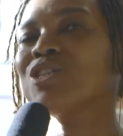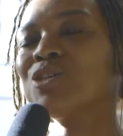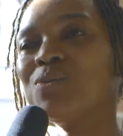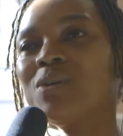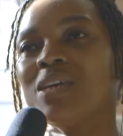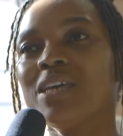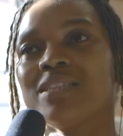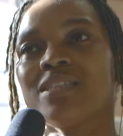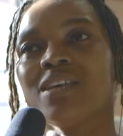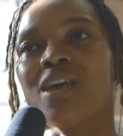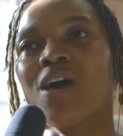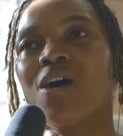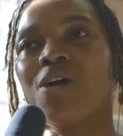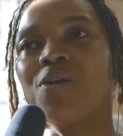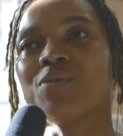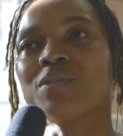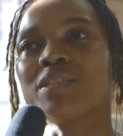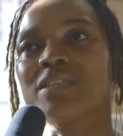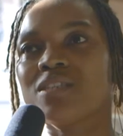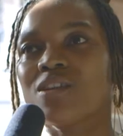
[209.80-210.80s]
2 years
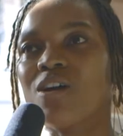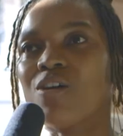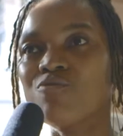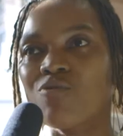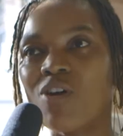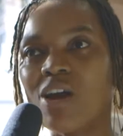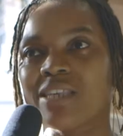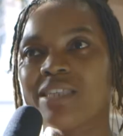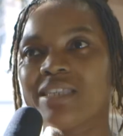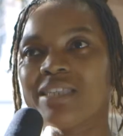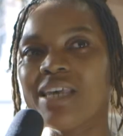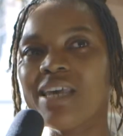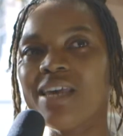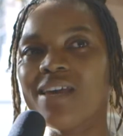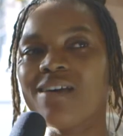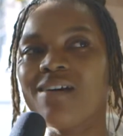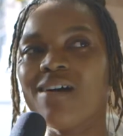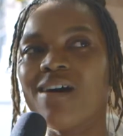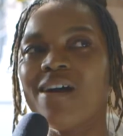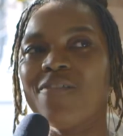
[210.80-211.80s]
ago to start
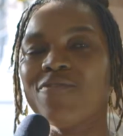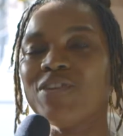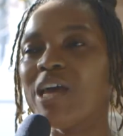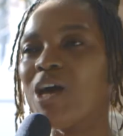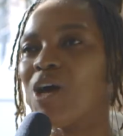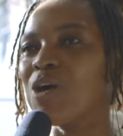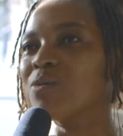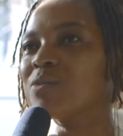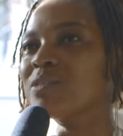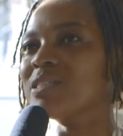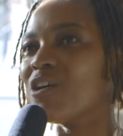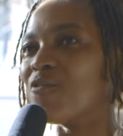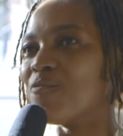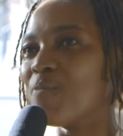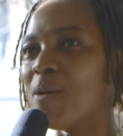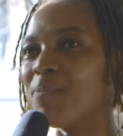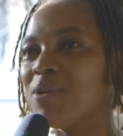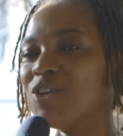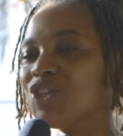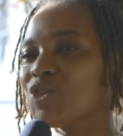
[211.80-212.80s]
writing. I've now
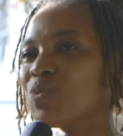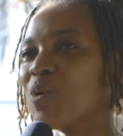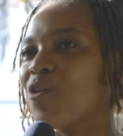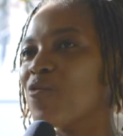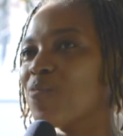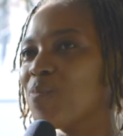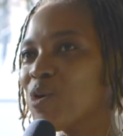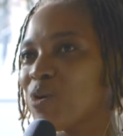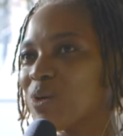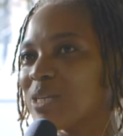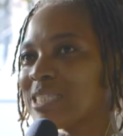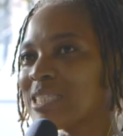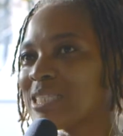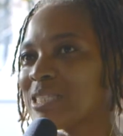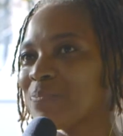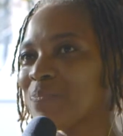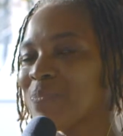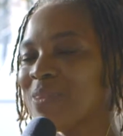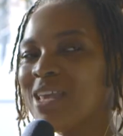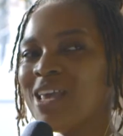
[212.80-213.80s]
self-published 12 books.